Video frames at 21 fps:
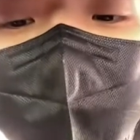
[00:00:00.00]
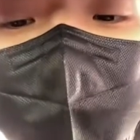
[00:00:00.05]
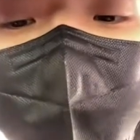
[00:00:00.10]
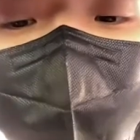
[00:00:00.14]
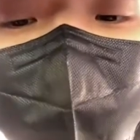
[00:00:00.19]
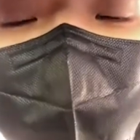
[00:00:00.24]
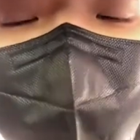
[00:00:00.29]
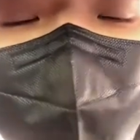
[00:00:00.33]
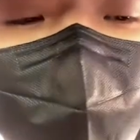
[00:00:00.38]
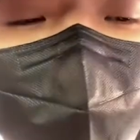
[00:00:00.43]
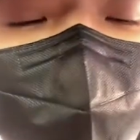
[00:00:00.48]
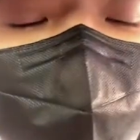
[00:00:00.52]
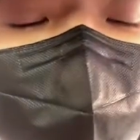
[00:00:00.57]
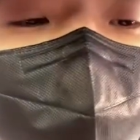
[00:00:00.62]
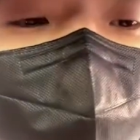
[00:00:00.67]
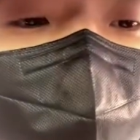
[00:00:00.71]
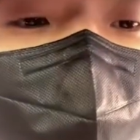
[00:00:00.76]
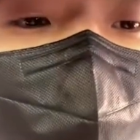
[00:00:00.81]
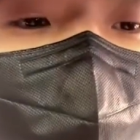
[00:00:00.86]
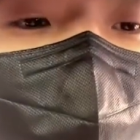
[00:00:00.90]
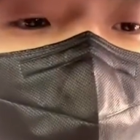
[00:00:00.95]
with
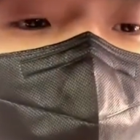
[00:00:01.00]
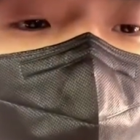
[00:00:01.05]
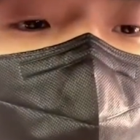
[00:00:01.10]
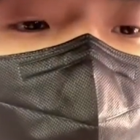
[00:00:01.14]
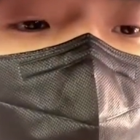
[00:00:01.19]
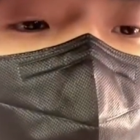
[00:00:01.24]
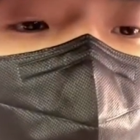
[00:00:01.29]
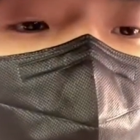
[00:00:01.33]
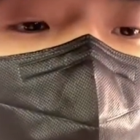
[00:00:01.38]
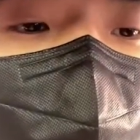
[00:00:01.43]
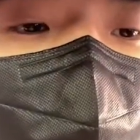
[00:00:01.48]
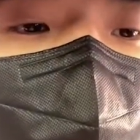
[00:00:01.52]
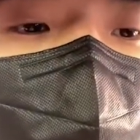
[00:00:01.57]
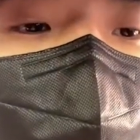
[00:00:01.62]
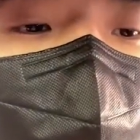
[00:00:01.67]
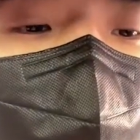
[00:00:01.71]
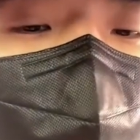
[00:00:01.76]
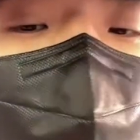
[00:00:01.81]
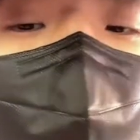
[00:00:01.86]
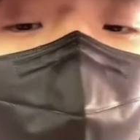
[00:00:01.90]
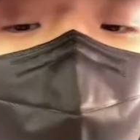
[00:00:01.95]

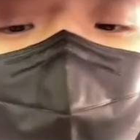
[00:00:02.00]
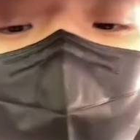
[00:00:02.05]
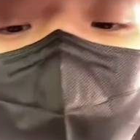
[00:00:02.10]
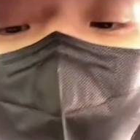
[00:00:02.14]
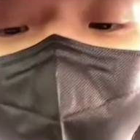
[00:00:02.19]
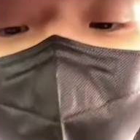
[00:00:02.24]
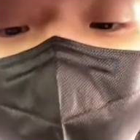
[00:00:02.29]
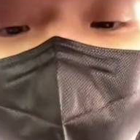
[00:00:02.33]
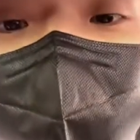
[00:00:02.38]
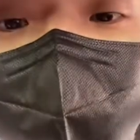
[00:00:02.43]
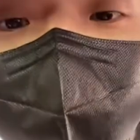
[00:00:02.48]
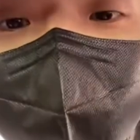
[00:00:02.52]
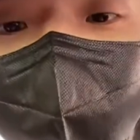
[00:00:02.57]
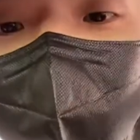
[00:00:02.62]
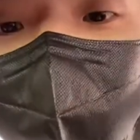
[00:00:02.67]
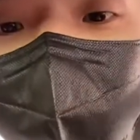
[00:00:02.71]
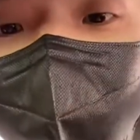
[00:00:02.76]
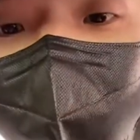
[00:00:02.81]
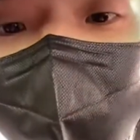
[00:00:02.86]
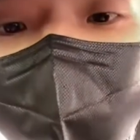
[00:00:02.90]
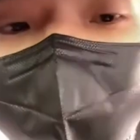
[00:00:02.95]
where I ended
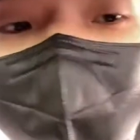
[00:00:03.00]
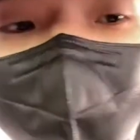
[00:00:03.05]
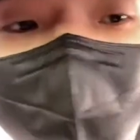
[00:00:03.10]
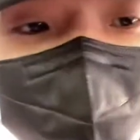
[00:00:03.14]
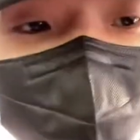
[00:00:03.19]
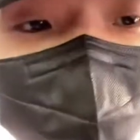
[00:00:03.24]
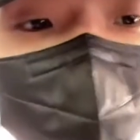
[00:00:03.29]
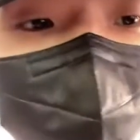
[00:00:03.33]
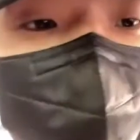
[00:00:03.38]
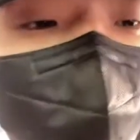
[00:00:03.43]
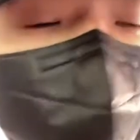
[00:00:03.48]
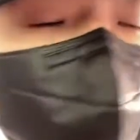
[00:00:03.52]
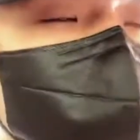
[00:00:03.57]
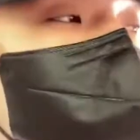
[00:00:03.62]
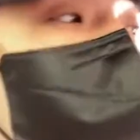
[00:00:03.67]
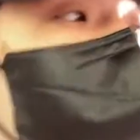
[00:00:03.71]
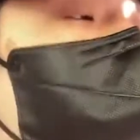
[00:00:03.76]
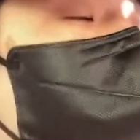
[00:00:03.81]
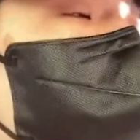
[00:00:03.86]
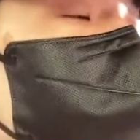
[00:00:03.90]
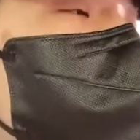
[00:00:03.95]
up, right, after that whole
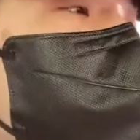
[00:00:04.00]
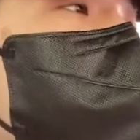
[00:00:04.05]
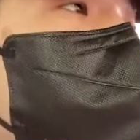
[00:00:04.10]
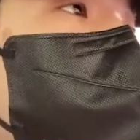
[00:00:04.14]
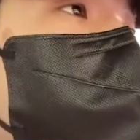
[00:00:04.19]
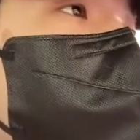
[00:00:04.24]
project.